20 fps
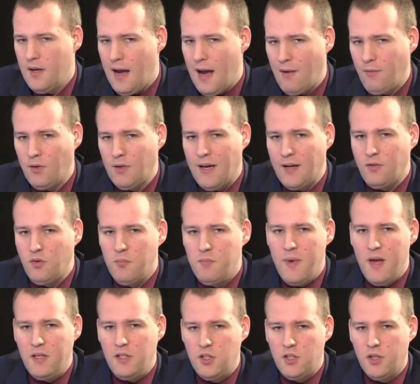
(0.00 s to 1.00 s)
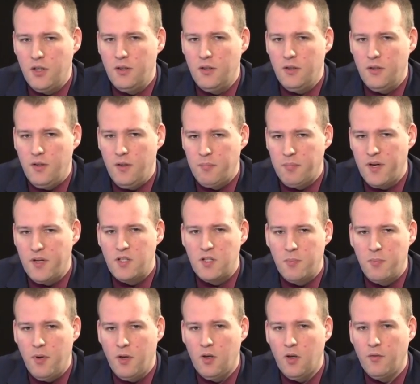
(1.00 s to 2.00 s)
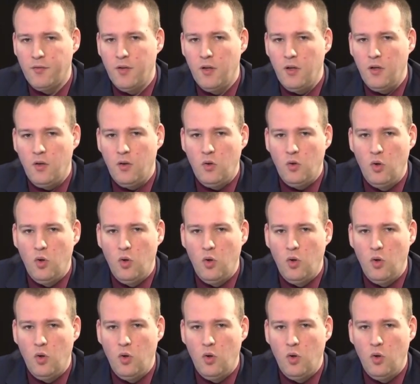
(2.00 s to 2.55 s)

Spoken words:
I would like to mention the principle of the